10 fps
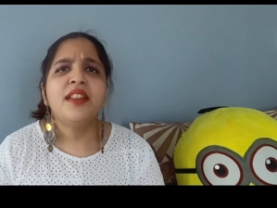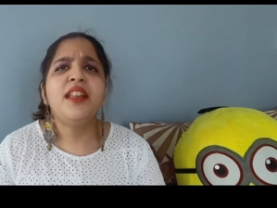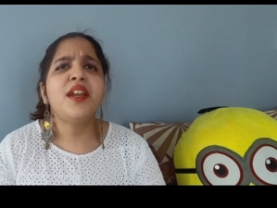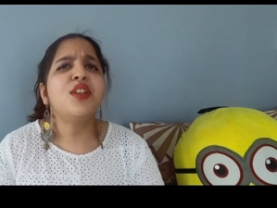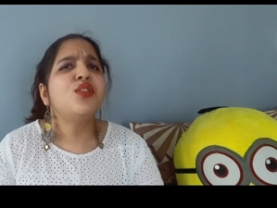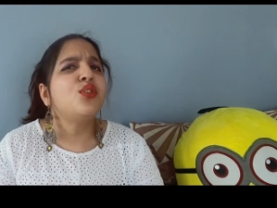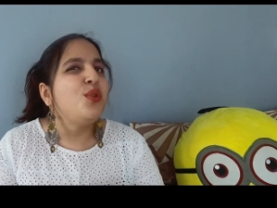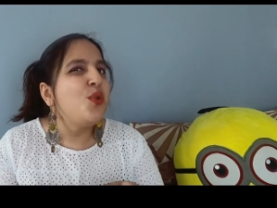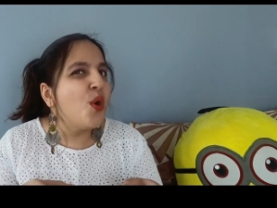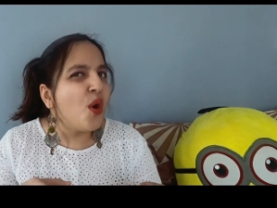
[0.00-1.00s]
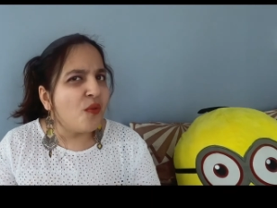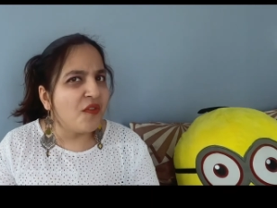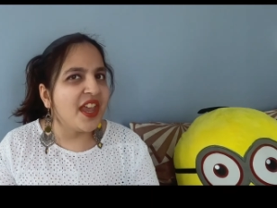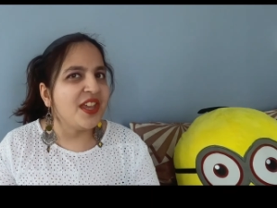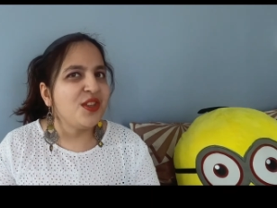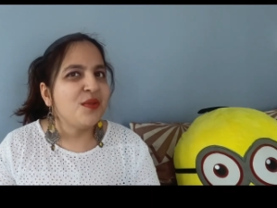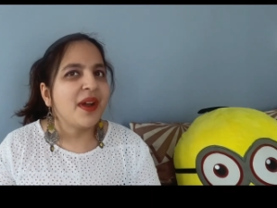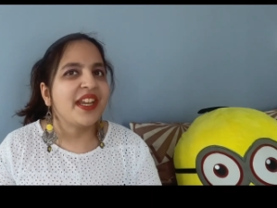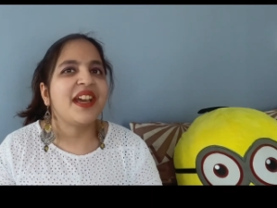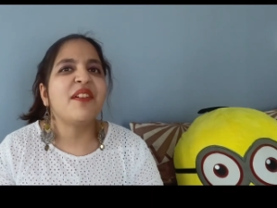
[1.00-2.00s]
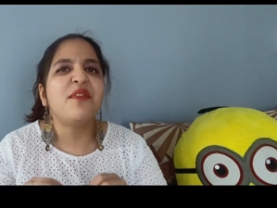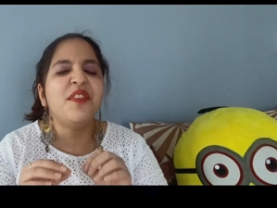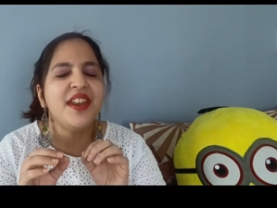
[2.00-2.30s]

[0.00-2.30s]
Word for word: there is no way you might have